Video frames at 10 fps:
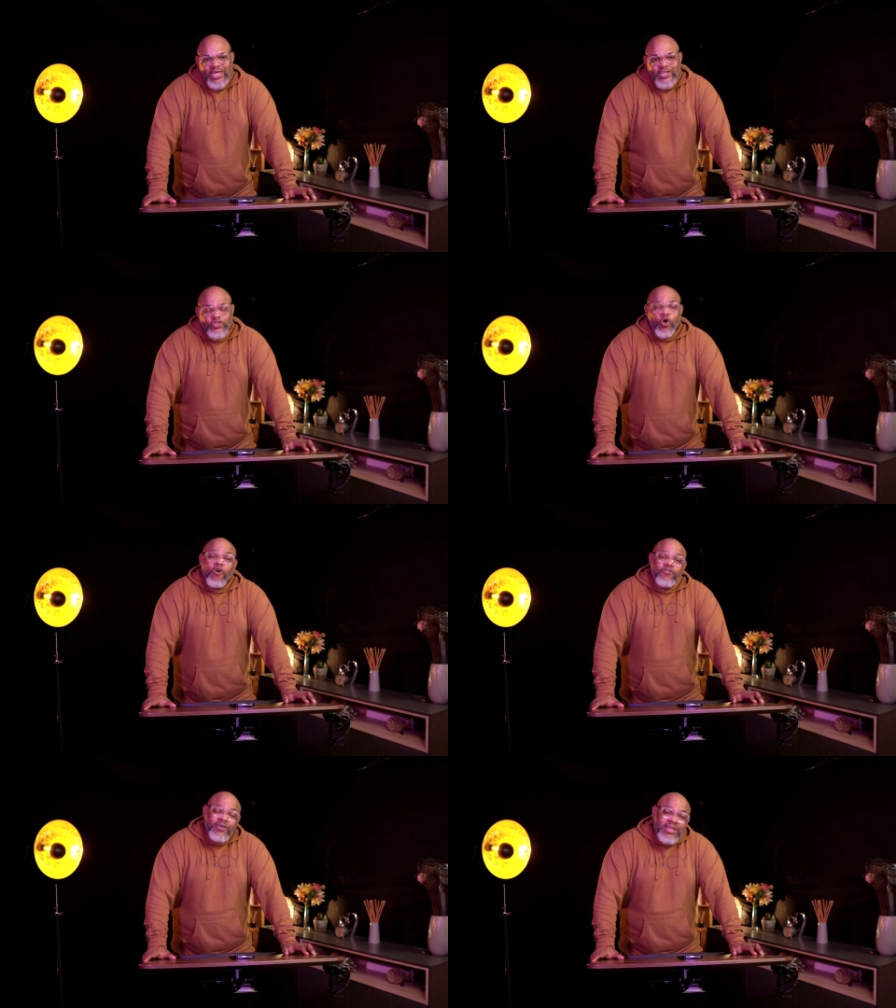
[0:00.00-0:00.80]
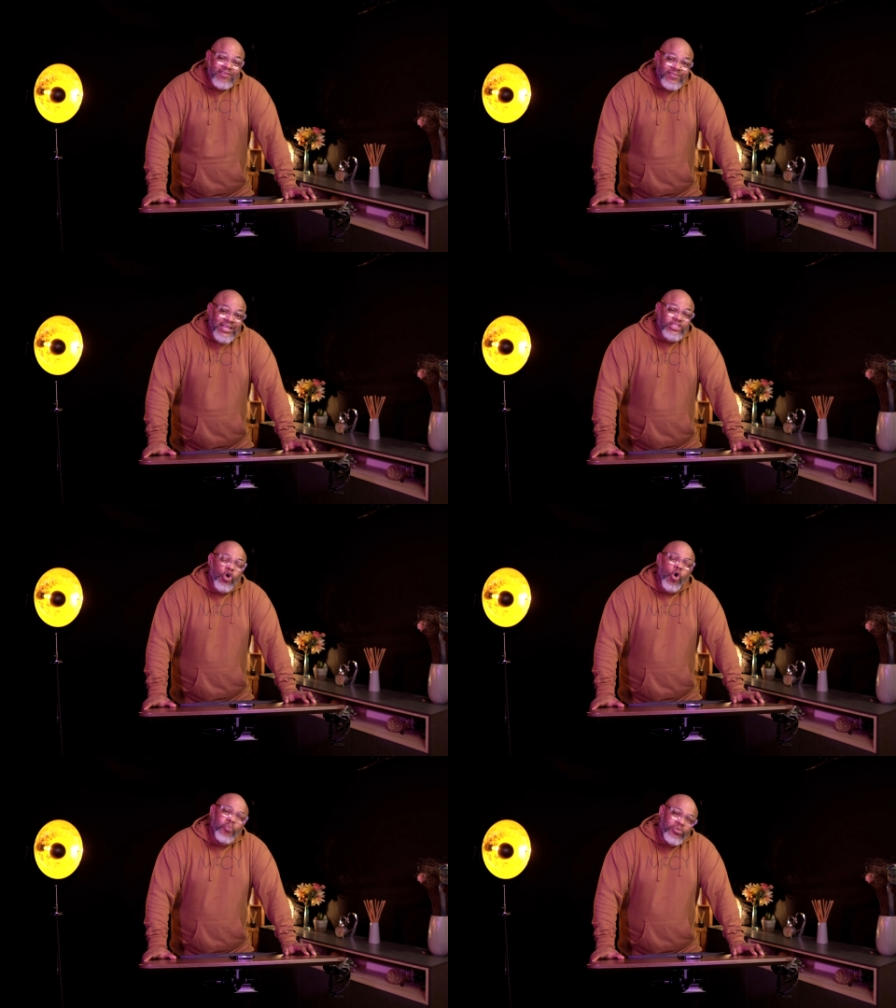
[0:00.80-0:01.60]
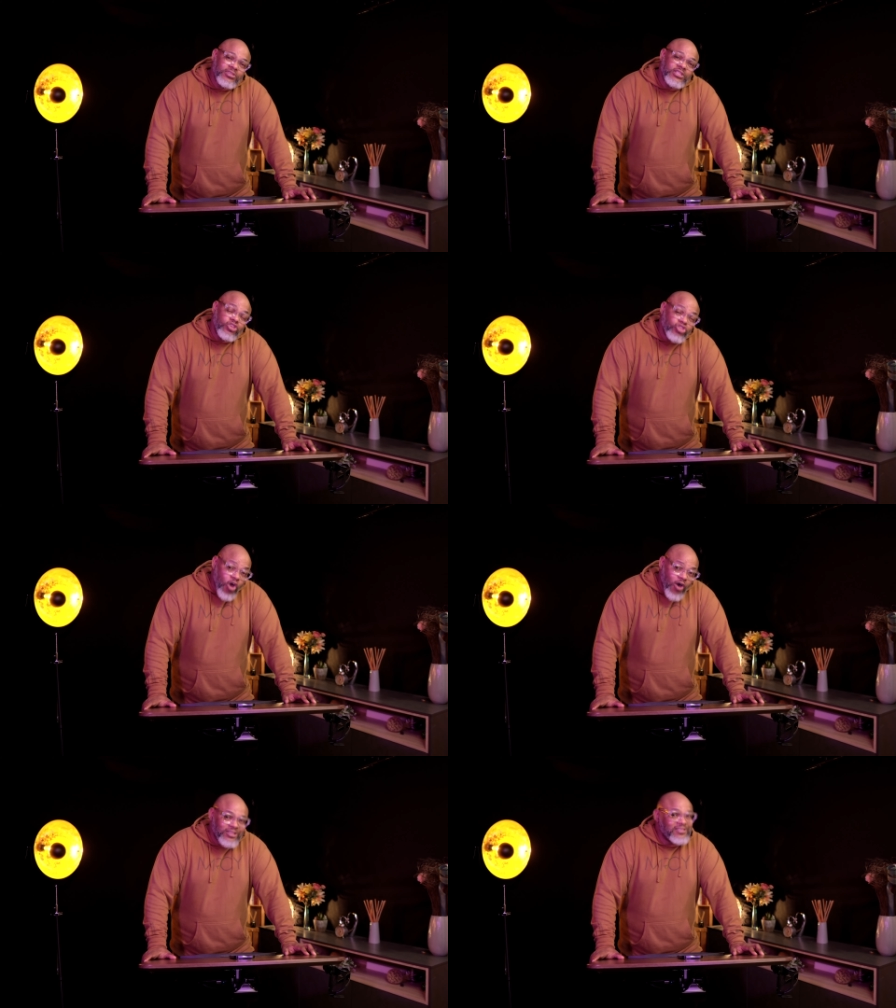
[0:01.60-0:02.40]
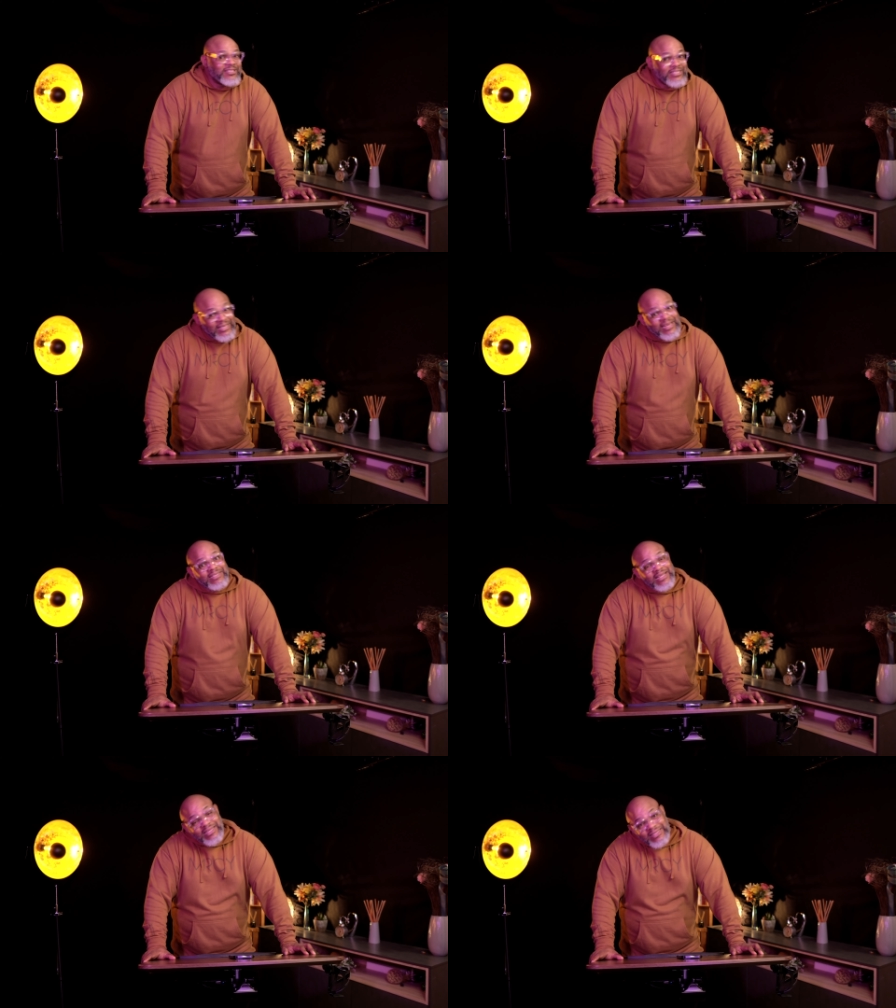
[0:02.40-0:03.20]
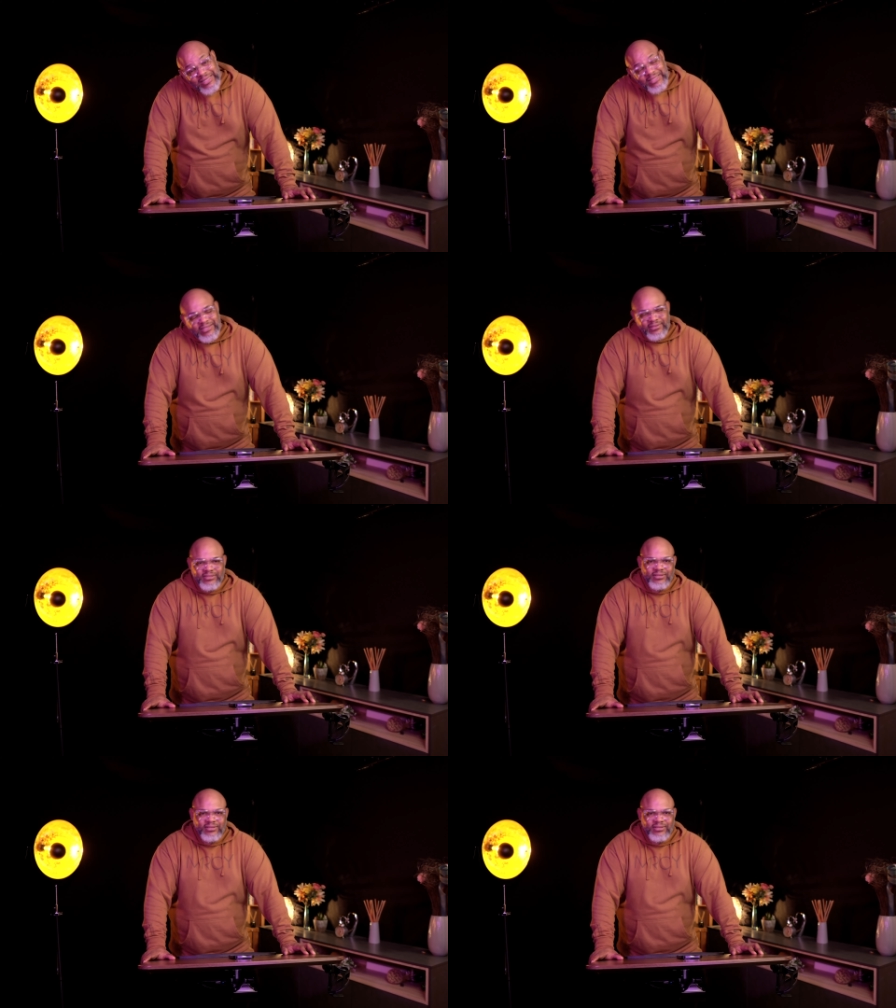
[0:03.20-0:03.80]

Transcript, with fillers: So unforgiveness opens the door to sickness and diseases.